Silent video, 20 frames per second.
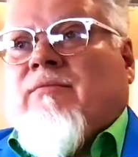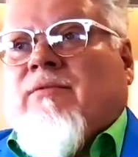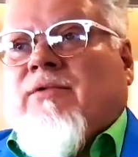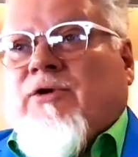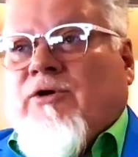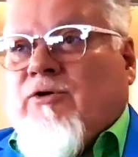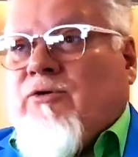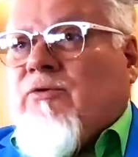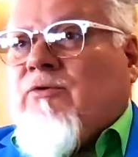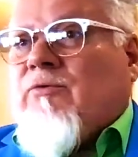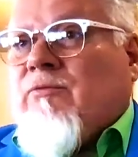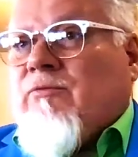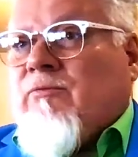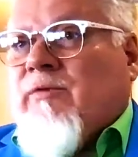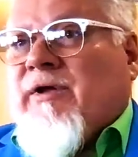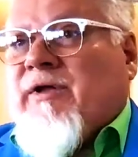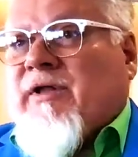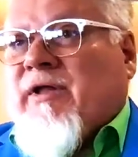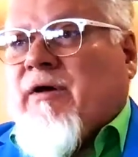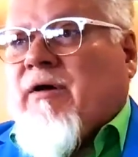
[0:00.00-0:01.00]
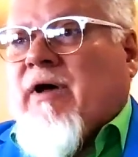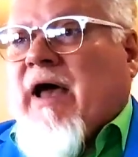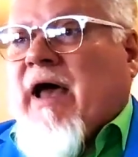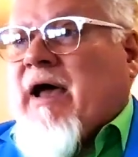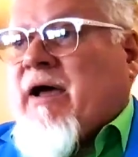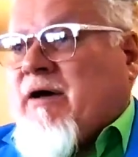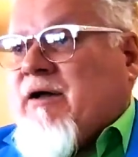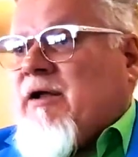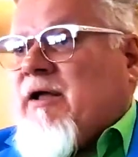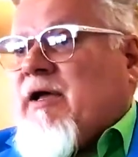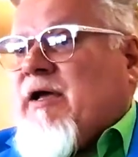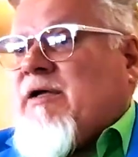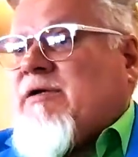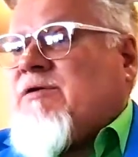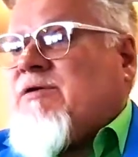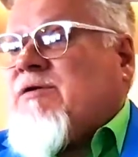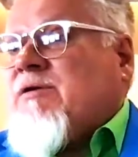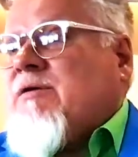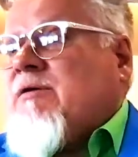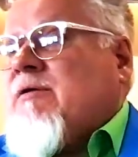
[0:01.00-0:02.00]
You win the
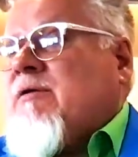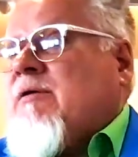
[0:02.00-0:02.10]
accolades.